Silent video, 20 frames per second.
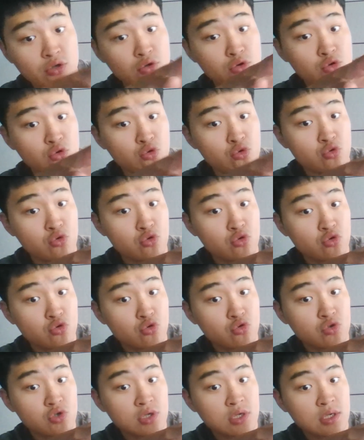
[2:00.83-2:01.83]
do
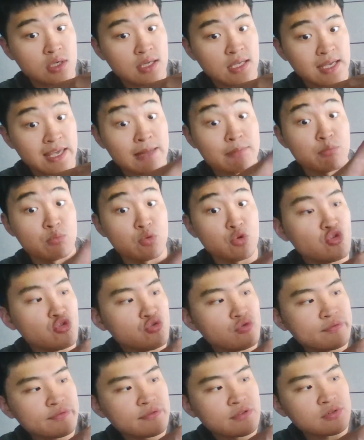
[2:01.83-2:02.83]
can
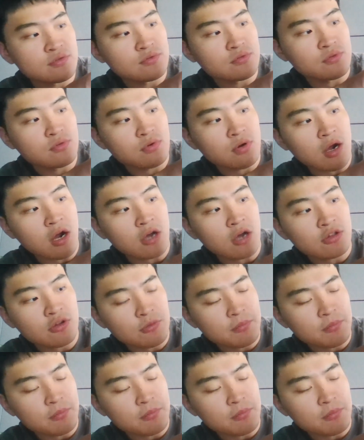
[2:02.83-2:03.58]
move to